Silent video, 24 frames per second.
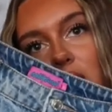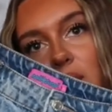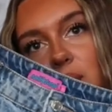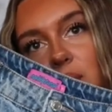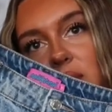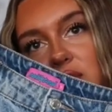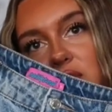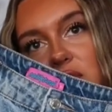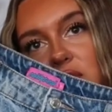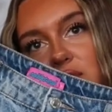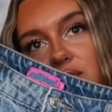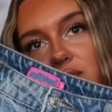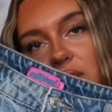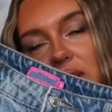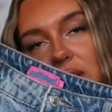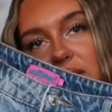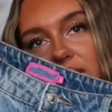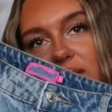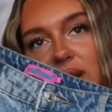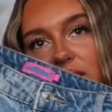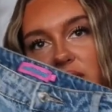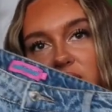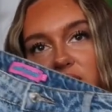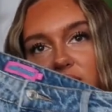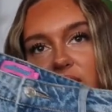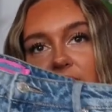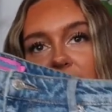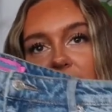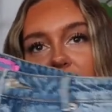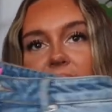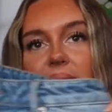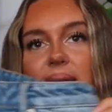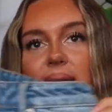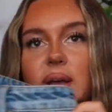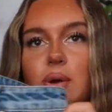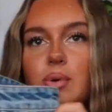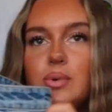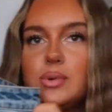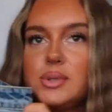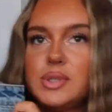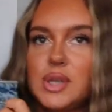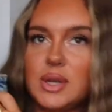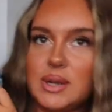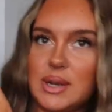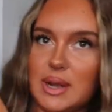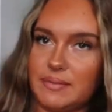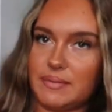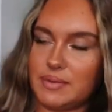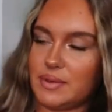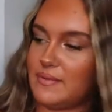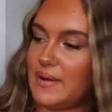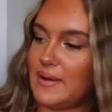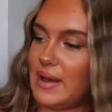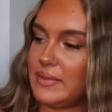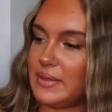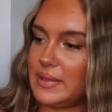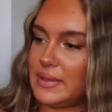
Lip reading: which looks really flattering. And I also love the fact